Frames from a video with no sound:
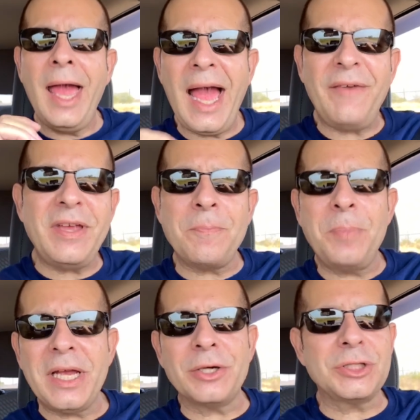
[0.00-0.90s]
having
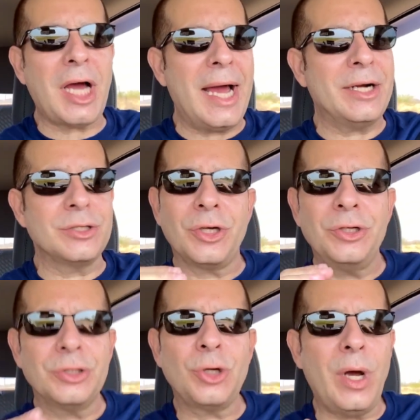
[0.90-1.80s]
bigger tires on
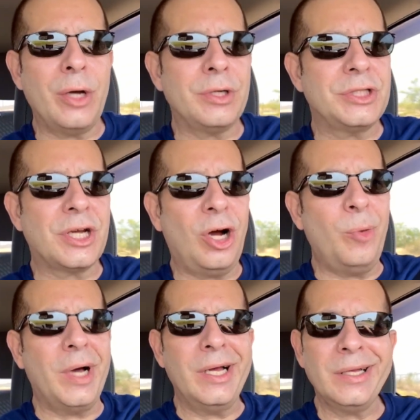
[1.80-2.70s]
your Toyota
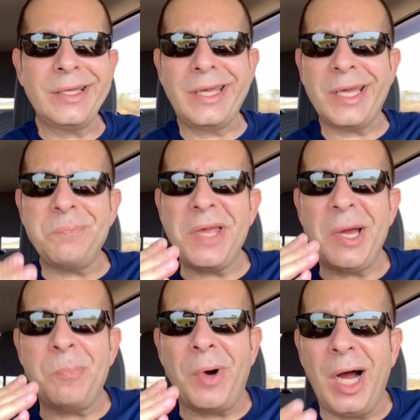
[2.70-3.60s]
Tacoma can be
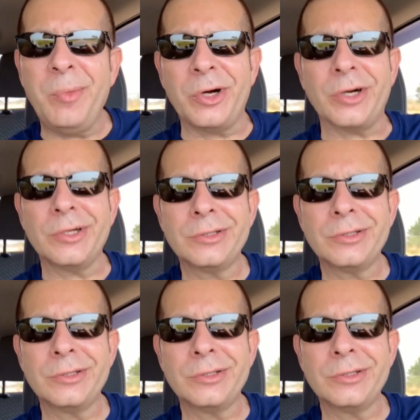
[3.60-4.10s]
a bummer.